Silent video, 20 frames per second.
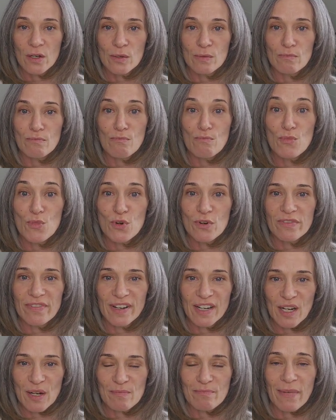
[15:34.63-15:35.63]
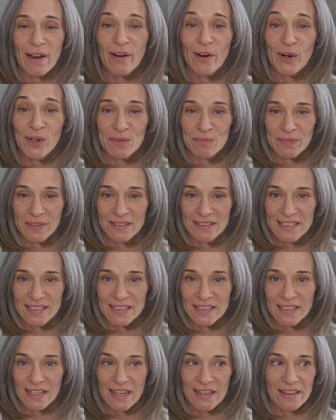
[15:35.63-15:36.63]
moving. My heart
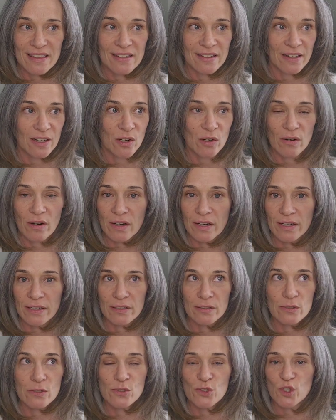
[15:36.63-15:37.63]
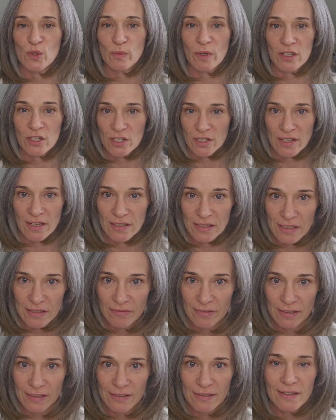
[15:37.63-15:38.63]
melted. I think I cried so much that
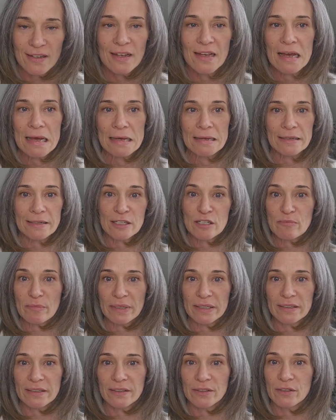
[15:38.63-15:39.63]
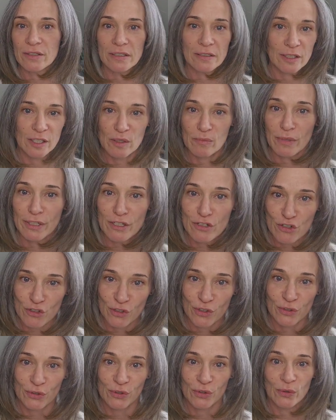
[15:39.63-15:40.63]
evening in bed, in my
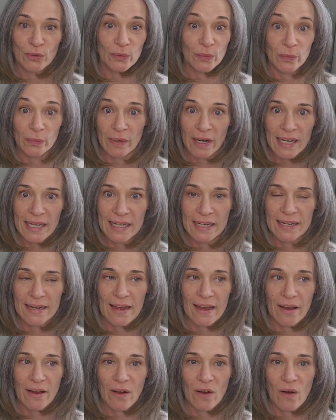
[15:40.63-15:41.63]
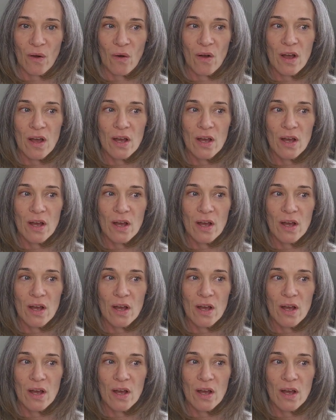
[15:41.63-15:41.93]
journal, writing how